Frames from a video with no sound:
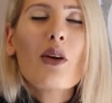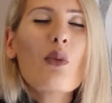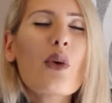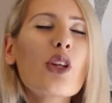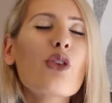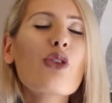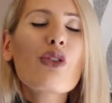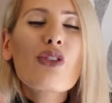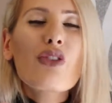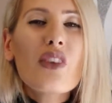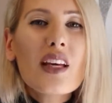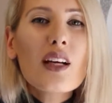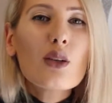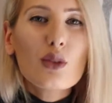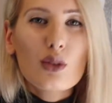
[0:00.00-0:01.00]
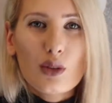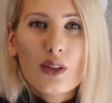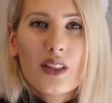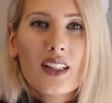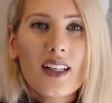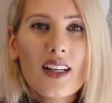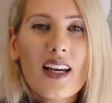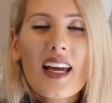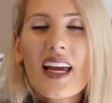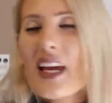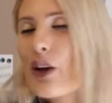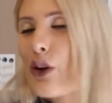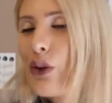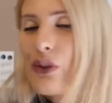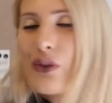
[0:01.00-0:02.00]
when you feel good,
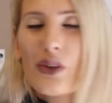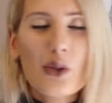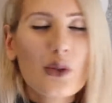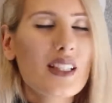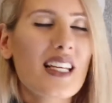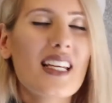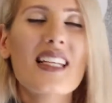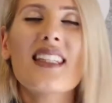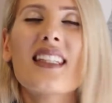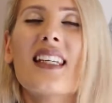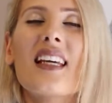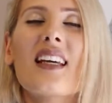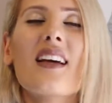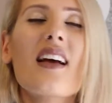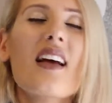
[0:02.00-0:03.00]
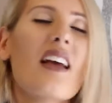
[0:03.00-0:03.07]
it all feels easy.